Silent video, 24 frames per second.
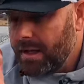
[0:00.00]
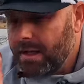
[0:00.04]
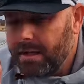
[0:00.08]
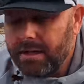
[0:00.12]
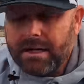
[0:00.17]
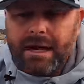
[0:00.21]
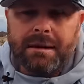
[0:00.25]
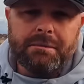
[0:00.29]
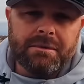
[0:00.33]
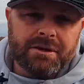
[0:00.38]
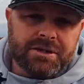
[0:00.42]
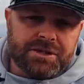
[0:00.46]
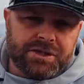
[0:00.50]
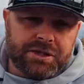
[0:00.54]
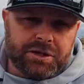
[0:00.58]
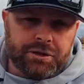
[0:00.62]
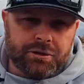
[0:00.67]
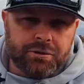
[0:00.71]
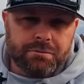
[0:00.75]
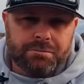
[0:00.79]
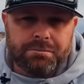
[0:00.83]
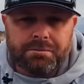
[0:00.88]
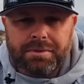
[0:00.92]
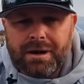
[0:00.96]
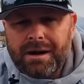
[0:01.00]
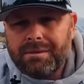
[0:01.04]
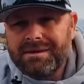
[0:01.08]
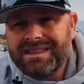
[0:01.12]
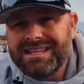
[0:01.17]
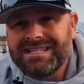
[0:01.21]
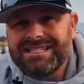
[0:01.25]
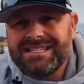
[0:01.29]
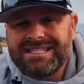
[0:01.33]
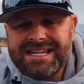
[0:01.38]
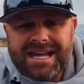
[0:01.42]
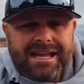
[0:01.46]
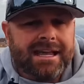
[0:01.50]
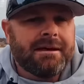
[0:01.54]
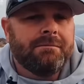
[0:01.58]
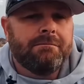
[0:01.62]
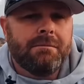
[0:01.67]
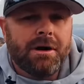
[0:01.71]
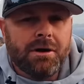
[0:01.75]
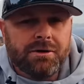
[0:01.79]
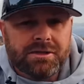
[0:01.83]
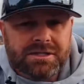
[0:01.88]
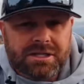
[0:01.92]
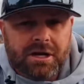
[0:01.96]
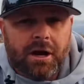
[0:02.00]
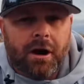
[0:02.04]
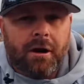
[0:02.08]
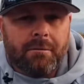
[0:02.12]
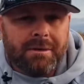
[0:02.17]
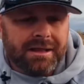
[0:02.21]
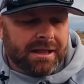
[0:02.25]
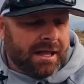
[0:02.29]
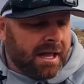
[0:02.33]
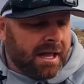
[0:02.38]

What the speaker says: Number two, probably the second most common